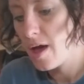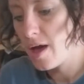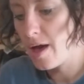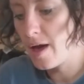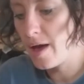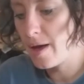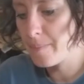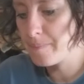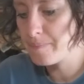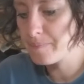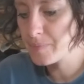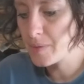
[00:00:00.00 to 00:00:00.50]

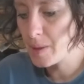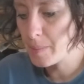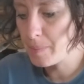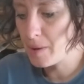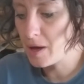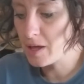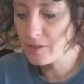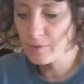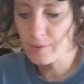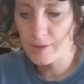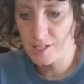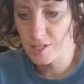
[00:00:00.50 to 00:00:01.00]
But
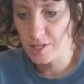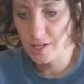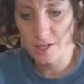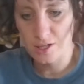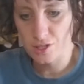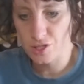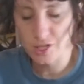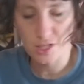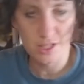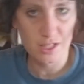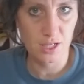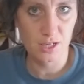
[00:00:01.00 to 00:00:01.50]
otherwise you
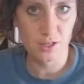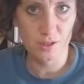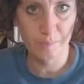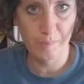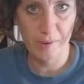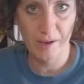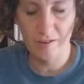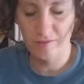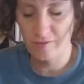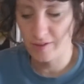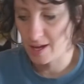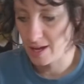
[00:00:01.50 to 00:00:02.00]
can just use
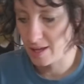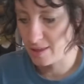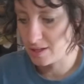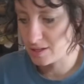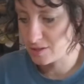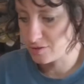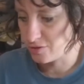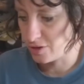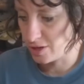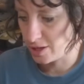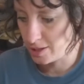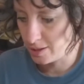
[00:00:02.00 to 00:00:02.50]
PVA,
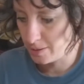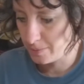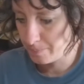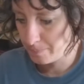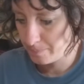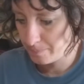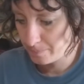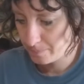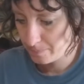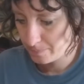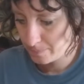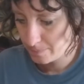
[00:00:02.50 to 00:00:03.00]
that's fine.
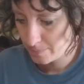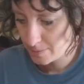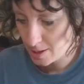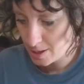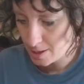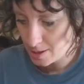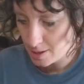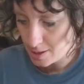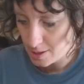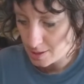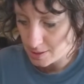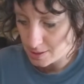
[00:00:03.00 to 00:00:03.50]

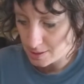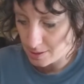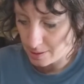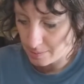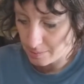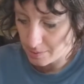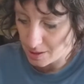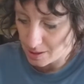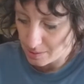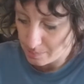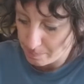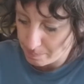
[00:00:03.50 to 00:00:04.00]
So
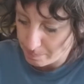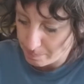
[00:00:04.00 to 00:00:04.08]
I'm going to